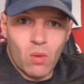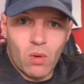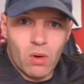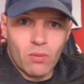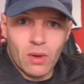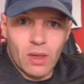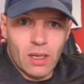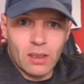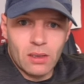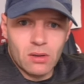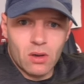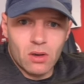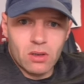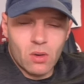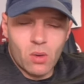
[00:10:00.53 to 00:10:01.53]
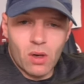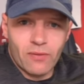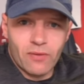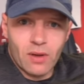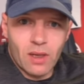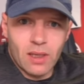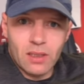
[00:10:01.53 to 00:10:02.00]
No one with any sort of
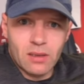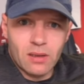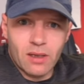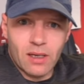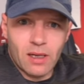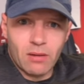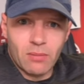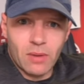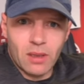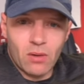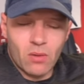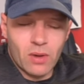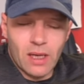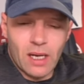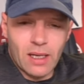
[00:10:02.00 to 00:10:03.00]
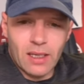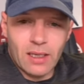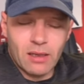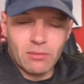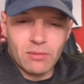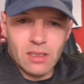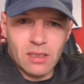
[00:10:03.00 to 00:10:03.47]
qualification can help me. Only I
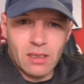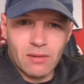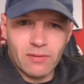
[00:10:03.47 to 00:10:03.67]
can help